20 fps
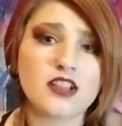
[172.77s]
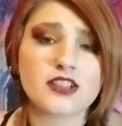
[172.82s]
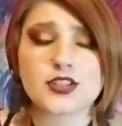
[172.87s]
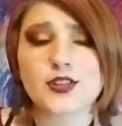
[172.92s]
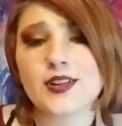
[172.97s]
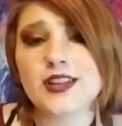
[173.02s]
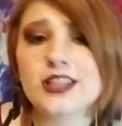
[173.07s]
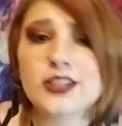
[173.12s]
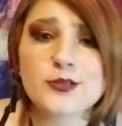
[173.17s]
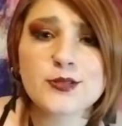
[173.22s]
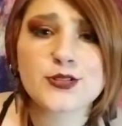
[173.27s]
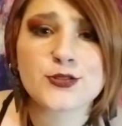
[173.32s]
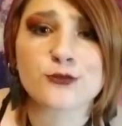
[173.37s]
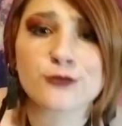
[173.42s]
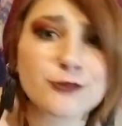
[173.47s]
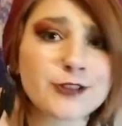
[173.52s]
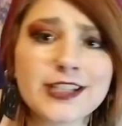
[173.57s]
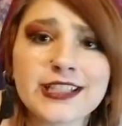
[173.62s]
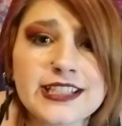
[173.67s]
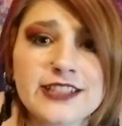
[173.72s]
So Hitler was
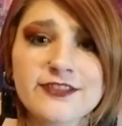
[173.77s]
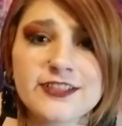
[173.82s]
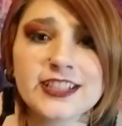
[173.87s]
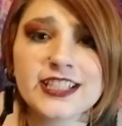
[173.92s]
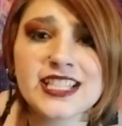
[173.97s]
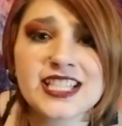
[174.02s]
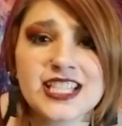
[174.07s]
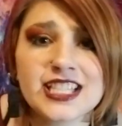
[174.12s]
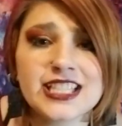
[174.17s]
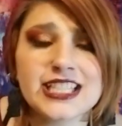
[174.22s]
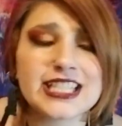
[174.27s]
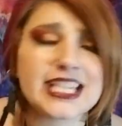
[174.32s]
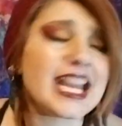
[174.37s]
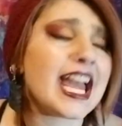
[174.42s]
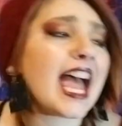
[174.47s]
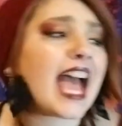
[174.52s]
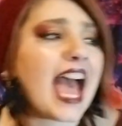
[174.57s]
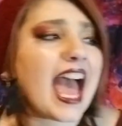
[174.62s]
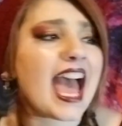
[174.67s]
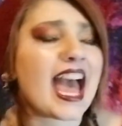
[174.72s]
really, really good
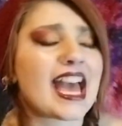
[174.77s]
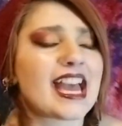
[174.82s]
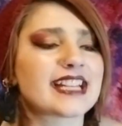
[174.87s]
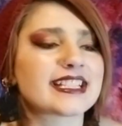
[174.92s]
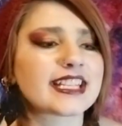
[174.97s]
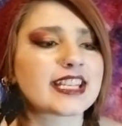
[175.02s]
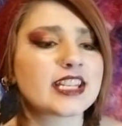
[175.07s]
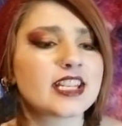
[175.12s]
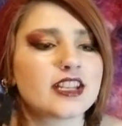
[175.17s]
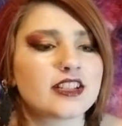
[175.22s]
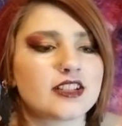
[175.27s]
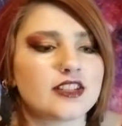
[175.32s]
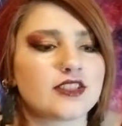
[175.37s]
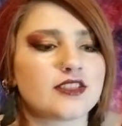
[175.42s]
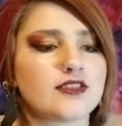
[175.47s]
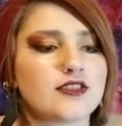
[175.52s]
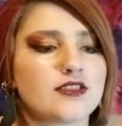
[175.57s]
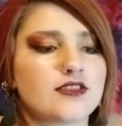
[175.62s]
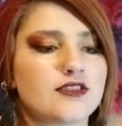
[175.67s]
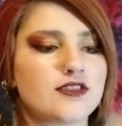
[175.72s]
at
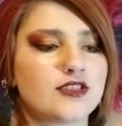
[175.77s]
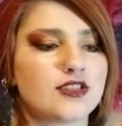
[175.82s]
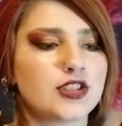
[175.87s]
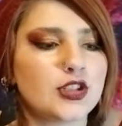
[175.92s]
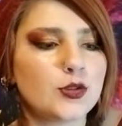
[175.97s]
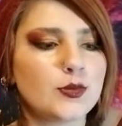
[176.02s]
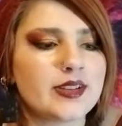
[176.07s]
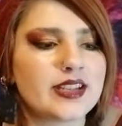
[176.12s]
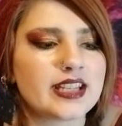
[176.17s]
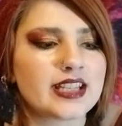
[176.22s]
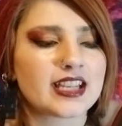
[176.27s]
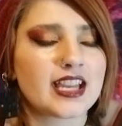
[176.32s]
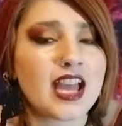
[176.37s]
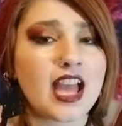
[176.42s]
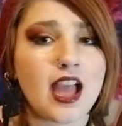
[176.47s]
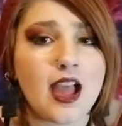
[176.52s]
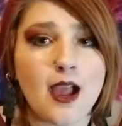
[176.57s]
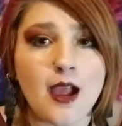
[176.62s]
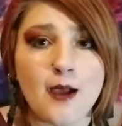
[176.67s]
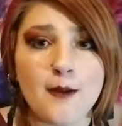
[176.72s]
doing
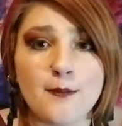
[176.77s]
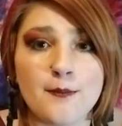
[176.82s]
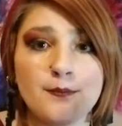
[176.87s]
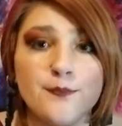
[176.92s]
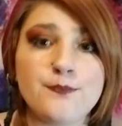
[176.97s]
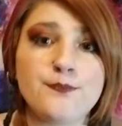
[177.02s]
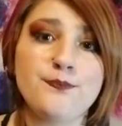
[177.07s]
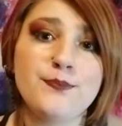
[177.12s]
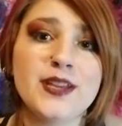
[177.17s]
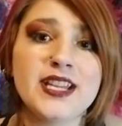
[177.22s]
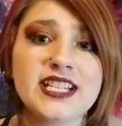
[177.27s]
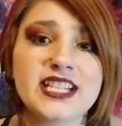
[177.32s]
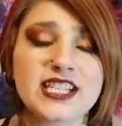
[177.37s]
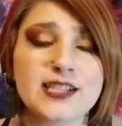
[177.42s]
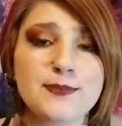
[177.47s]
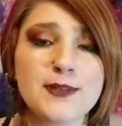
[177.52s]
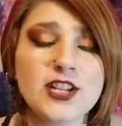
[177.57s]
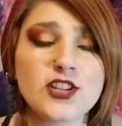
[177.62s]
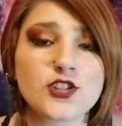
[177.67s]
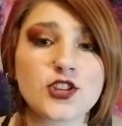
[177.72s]
big
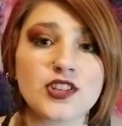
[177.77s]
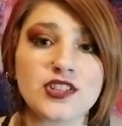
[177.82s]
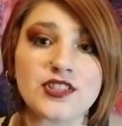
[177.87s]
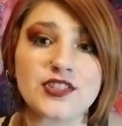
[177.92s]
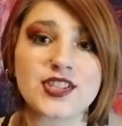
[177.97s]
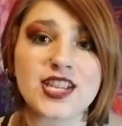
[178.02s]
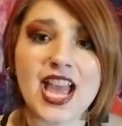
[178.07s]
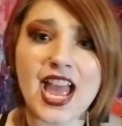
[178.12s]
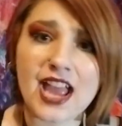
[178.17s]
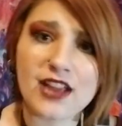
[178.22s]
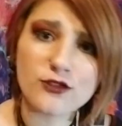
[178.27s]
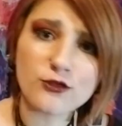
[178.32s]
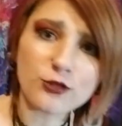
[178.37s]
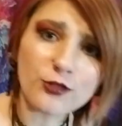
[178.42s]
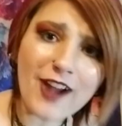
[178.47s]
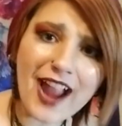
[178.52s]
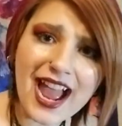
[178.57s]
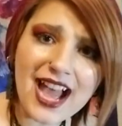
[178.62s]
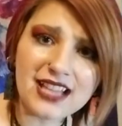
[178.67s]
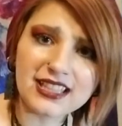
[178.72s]
speeches and
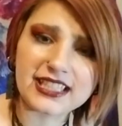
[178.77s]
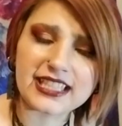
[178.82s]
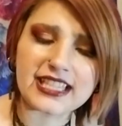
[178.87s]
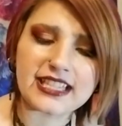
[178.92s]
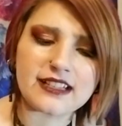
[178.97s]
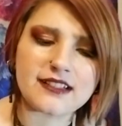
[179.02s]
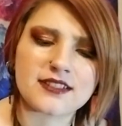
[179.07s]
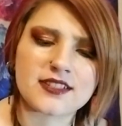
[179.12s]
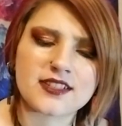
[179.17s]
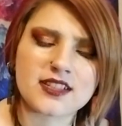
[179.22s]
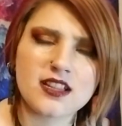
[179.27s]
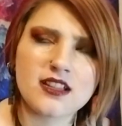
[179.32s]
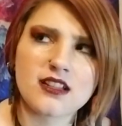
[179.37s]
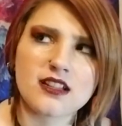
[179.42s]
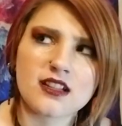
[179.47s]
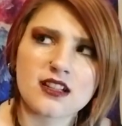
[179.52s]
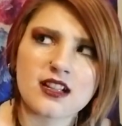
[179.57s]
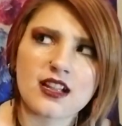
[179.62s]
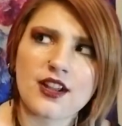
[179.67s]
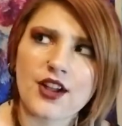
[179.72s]
rallies,
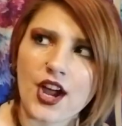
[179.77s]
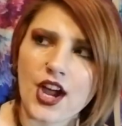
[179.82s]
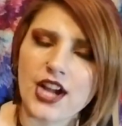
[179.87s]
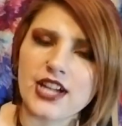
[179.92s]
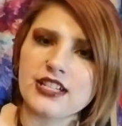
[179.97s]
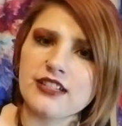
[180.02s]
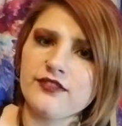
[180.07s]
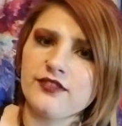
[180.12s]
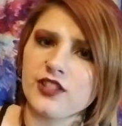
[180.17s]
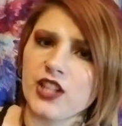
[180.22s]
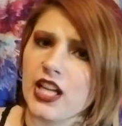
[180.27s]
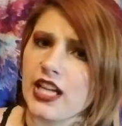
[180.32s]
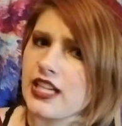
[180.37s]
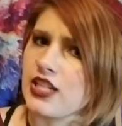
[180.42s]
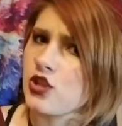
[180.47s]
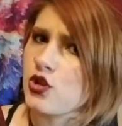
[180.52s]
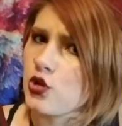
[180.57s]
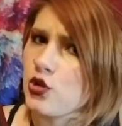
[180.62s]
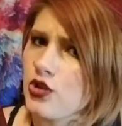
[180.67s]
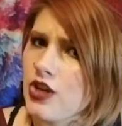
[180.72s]
kind of like
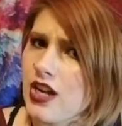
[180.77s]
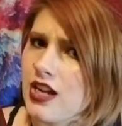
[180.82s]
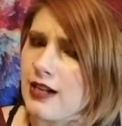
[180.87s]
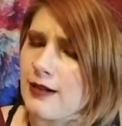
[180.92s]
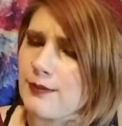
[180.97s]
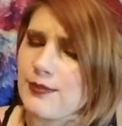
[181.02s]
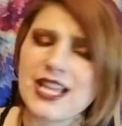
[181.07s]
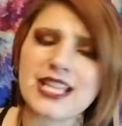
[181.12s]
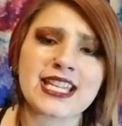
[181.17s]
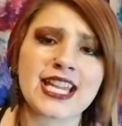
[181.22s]
Trump, and